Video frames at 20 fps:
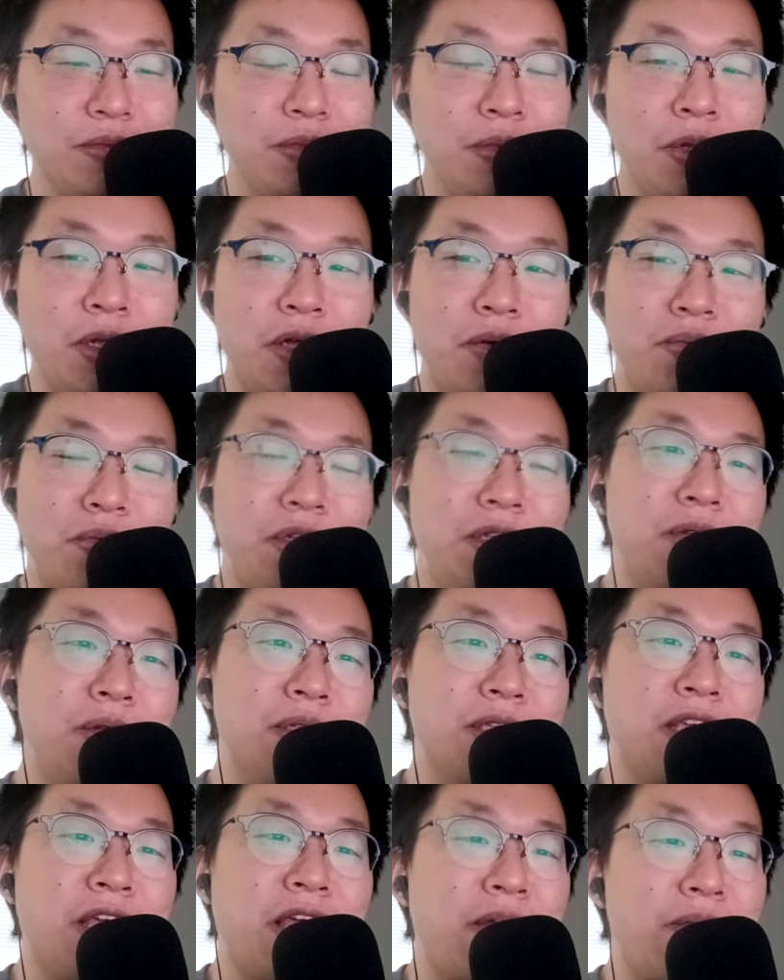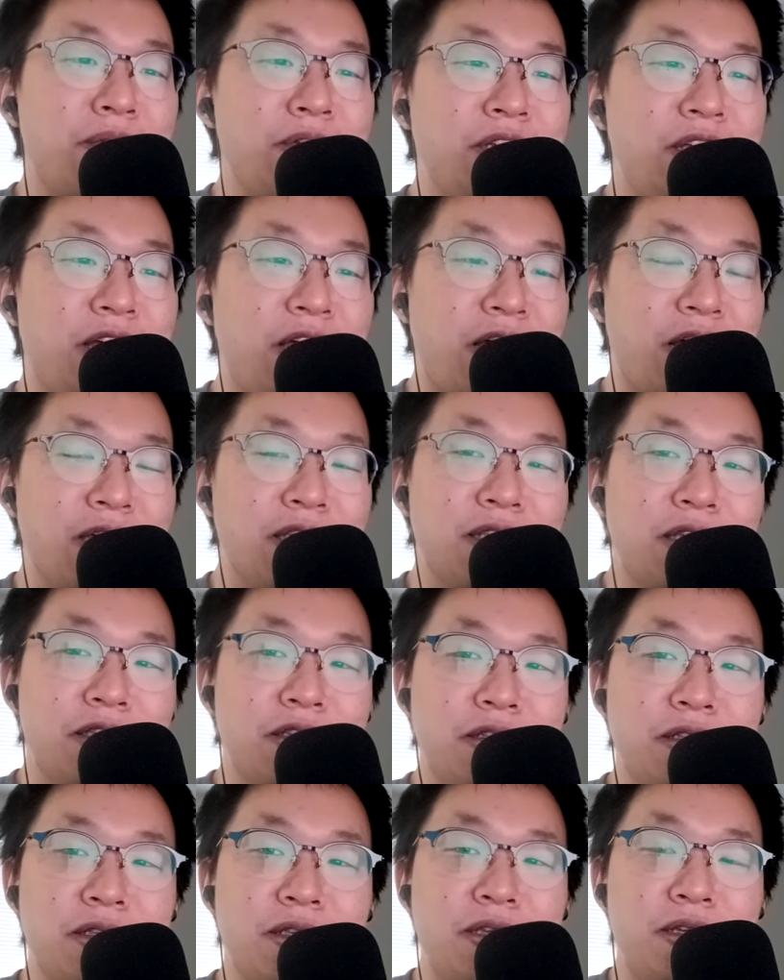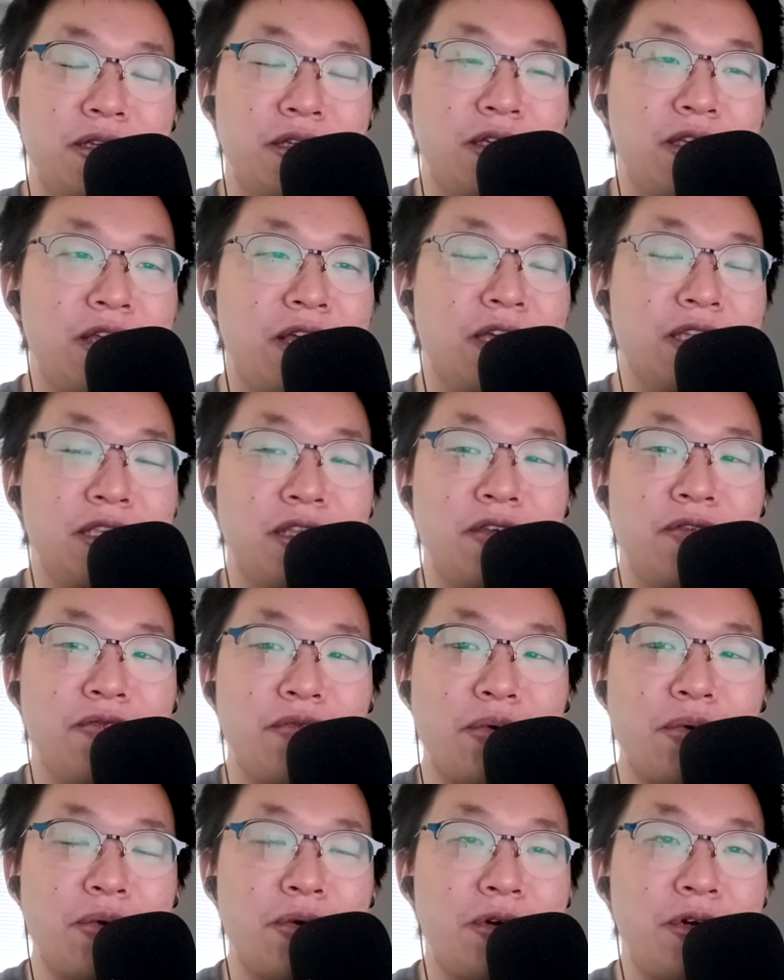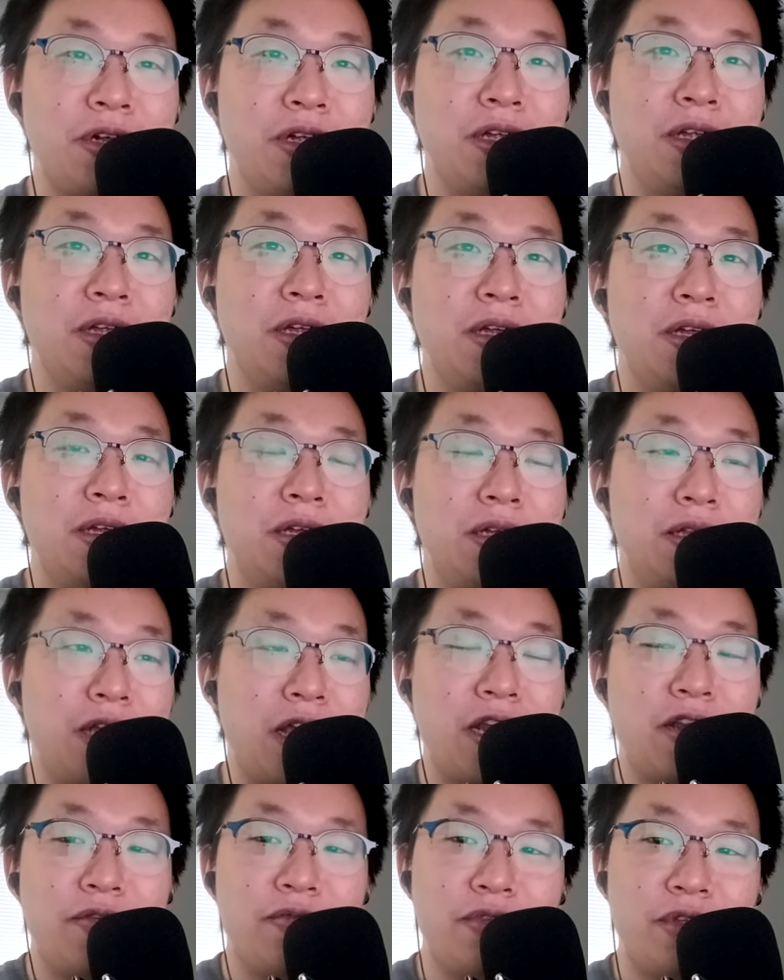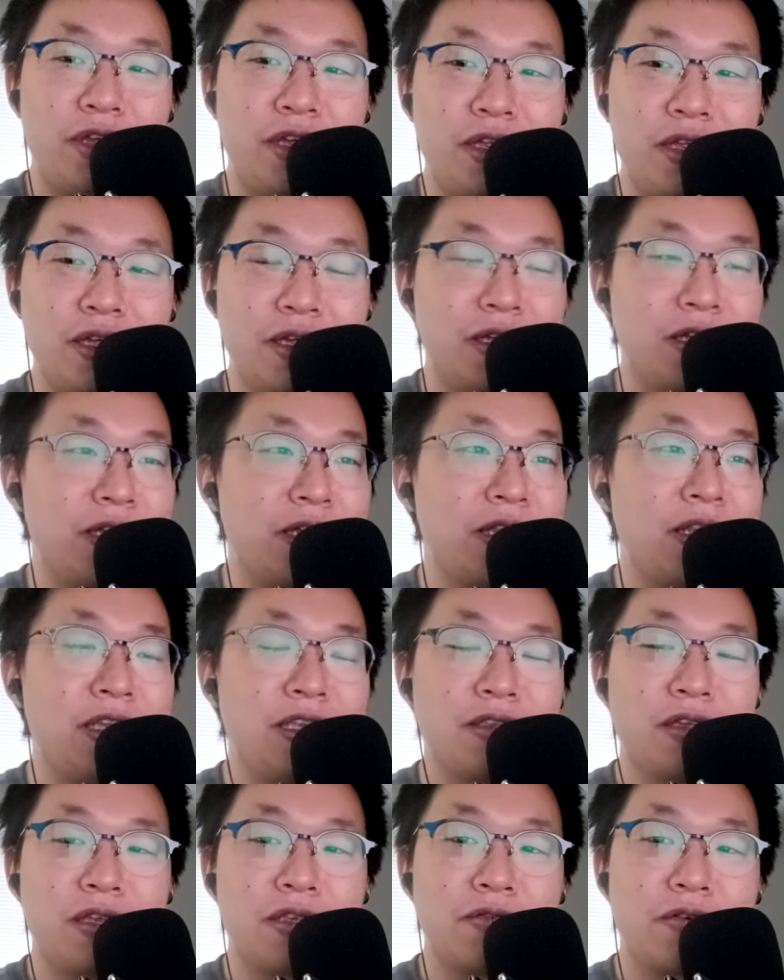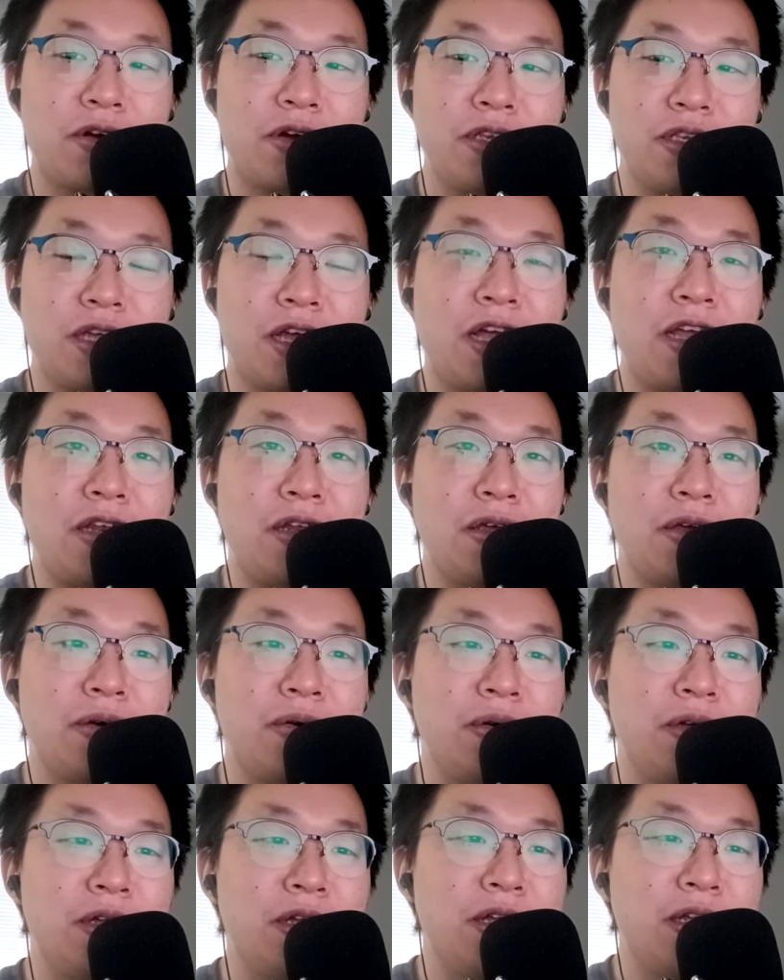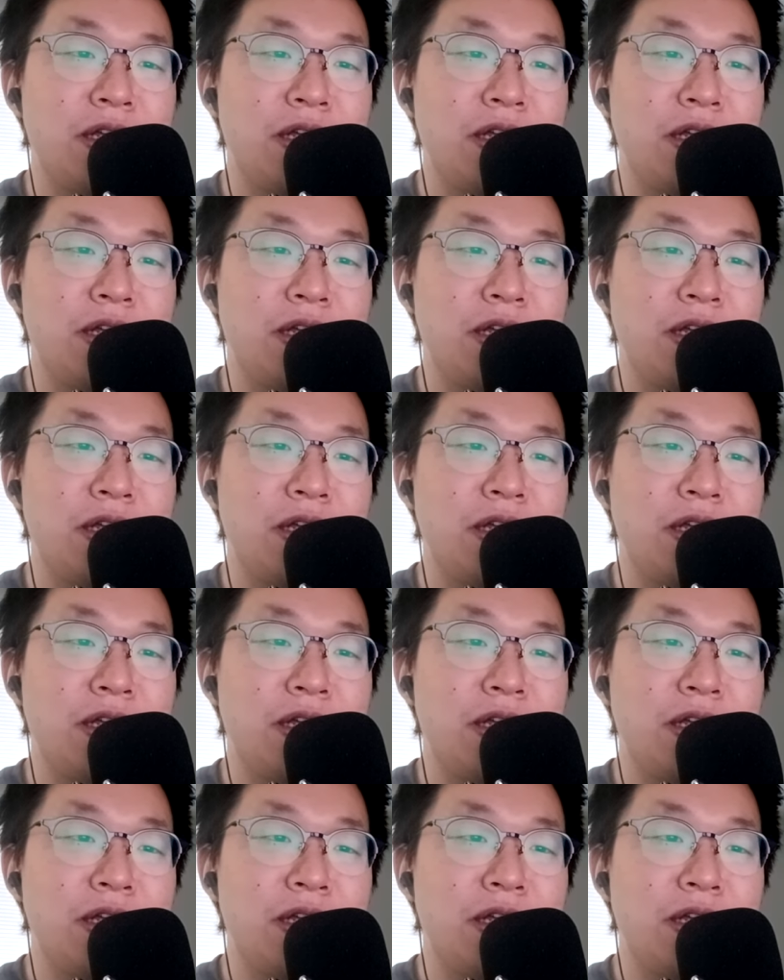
and Windows can't really access ext4 natively, uh, at least as far as I know.